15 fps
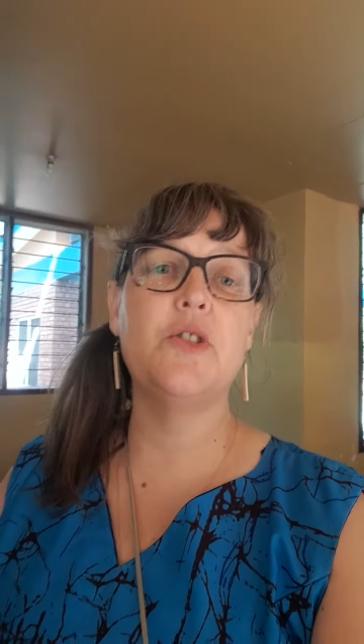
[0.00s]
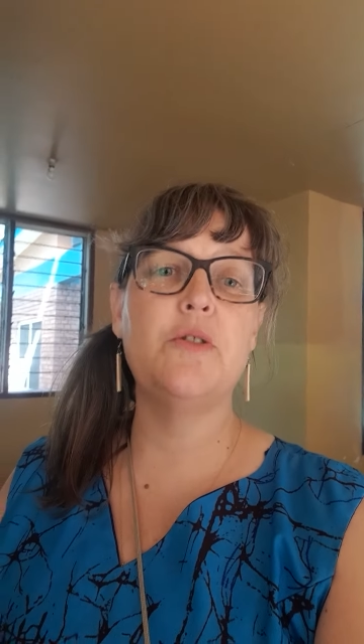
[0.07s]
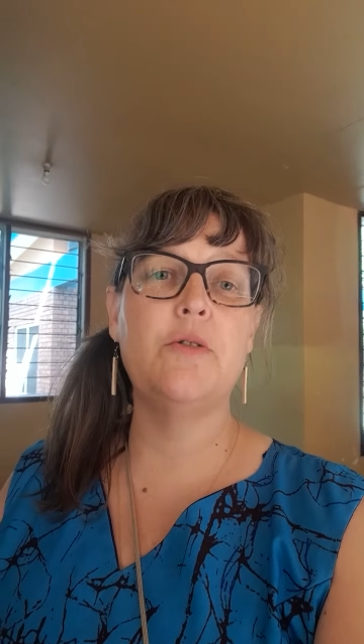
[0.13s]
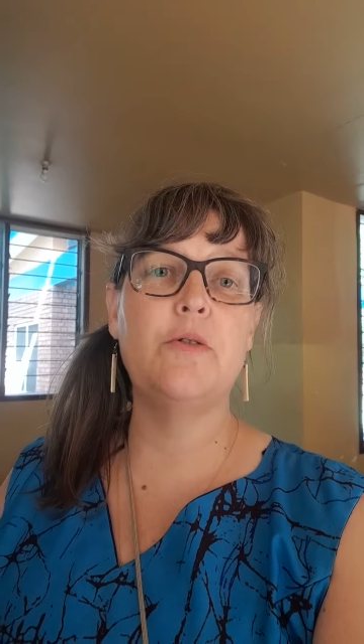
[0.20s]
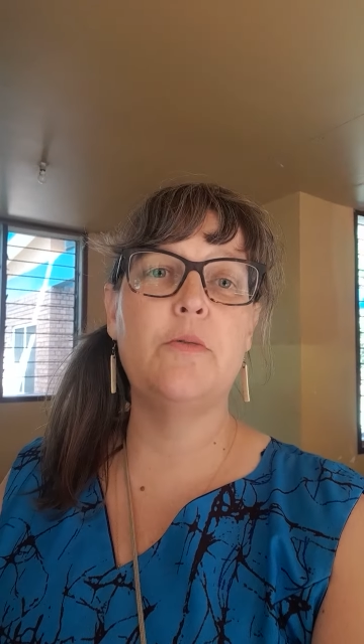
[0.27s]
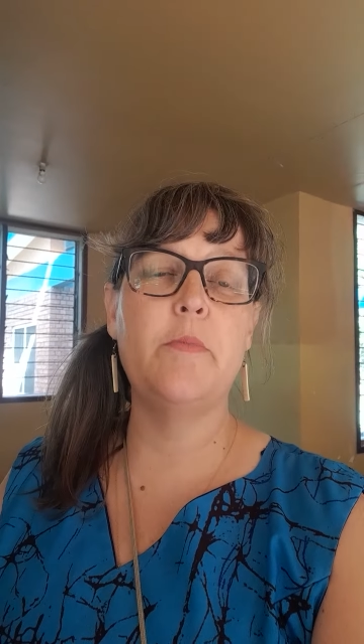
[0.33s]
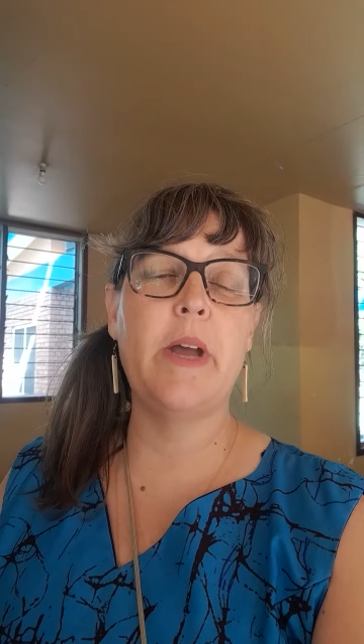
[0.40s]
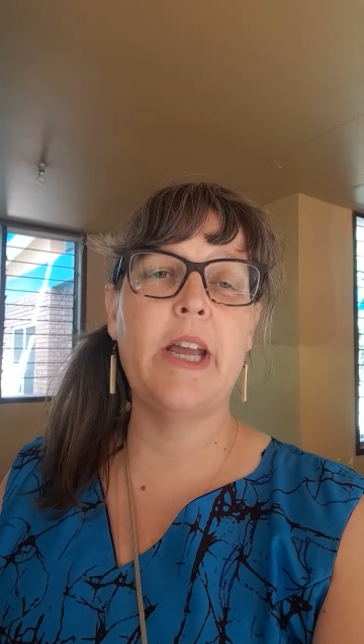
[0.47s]

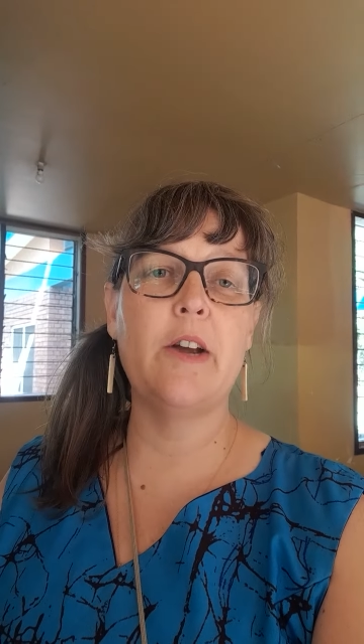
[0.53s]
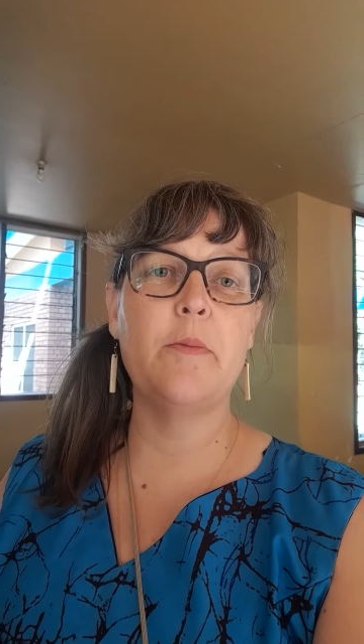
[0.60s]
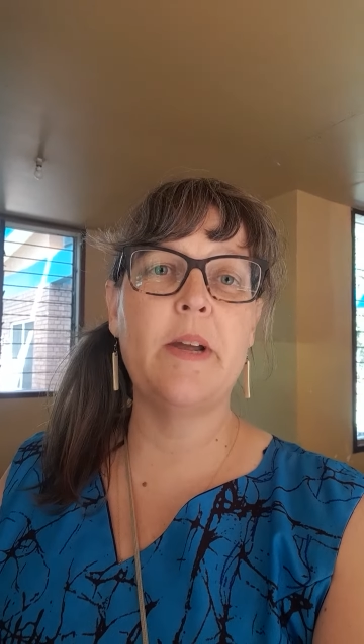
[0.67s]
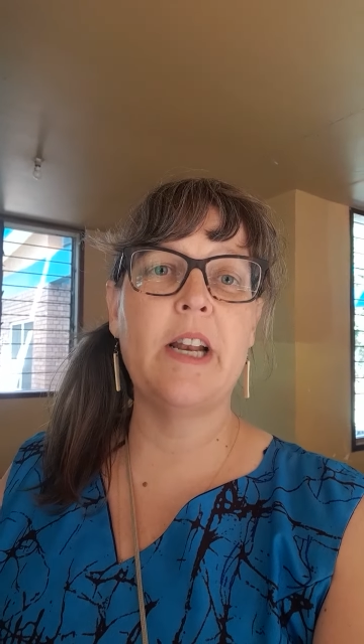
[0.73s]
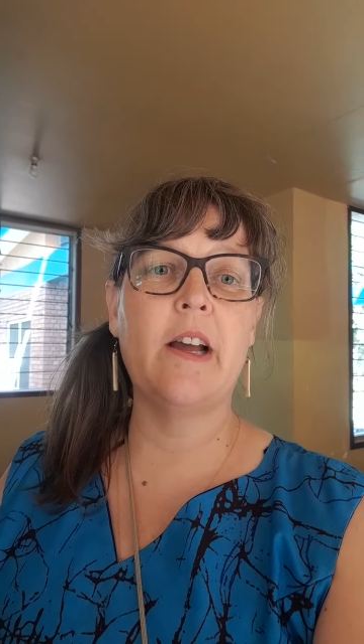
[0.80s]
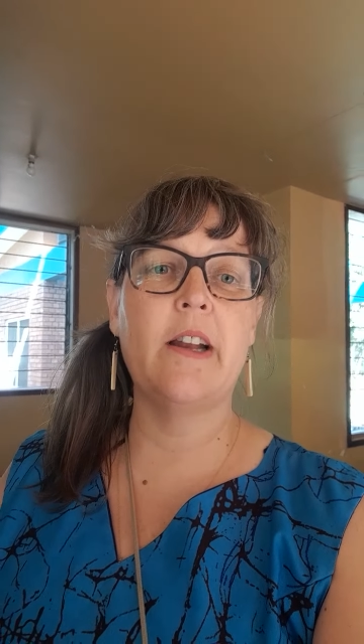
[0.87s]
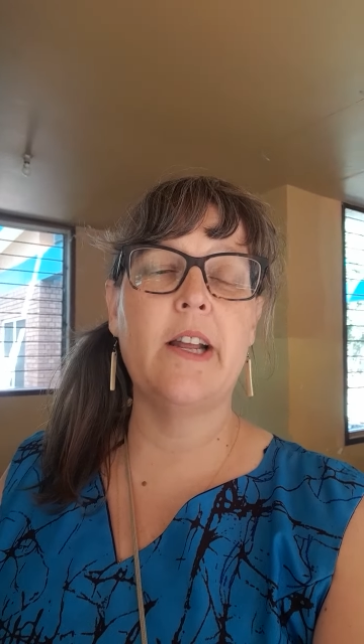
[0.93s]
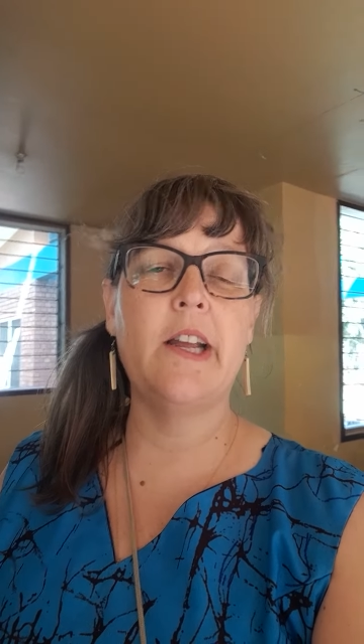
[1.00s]
you may or may
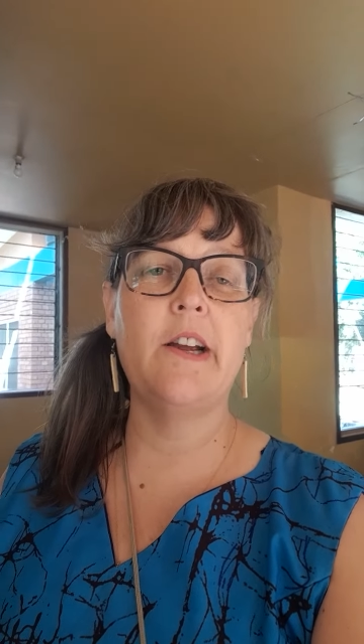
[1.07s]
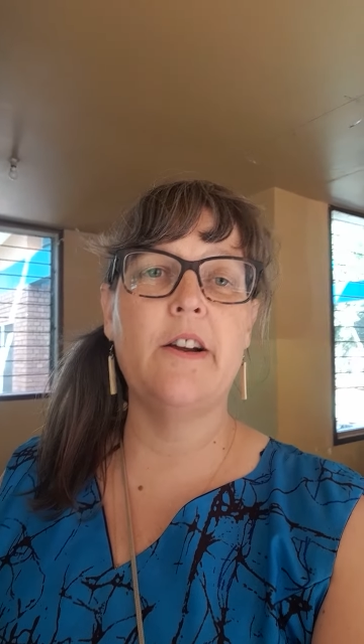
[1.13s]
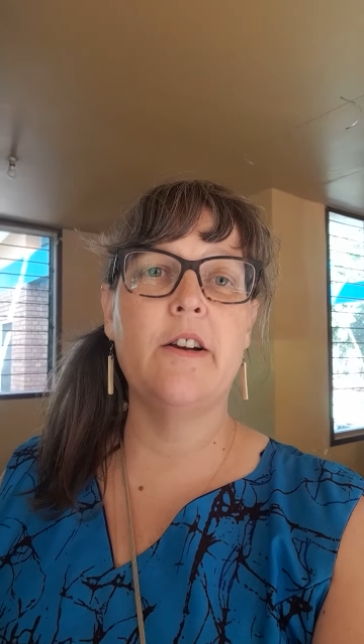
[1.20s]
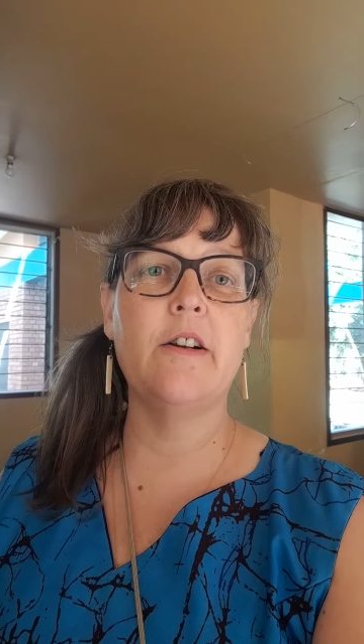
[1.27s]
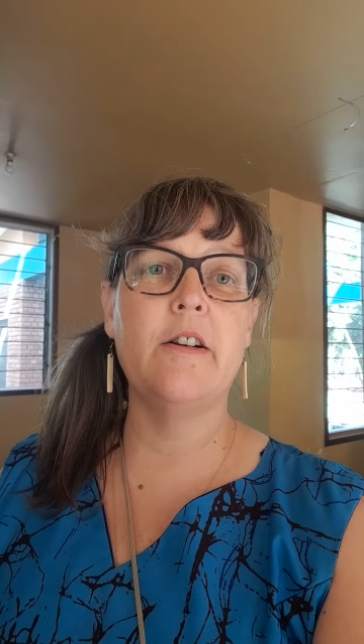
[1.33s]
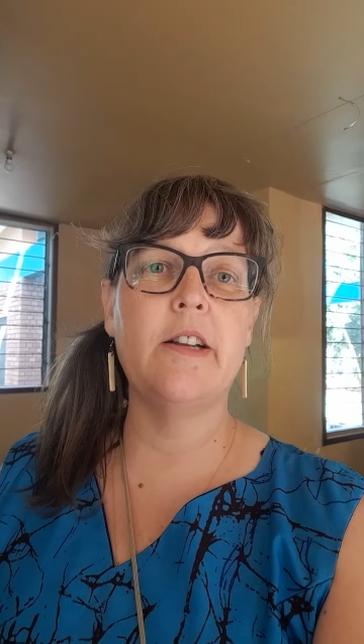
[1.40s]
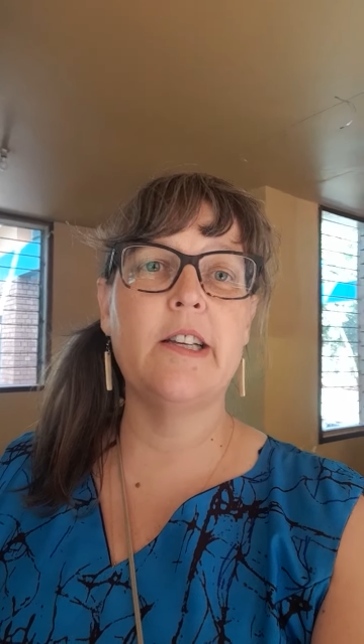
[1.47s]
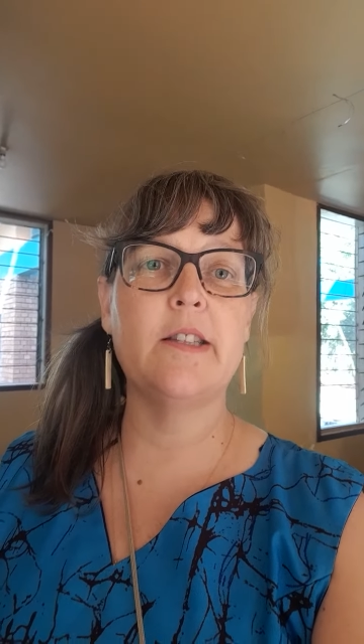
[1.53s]
not hear,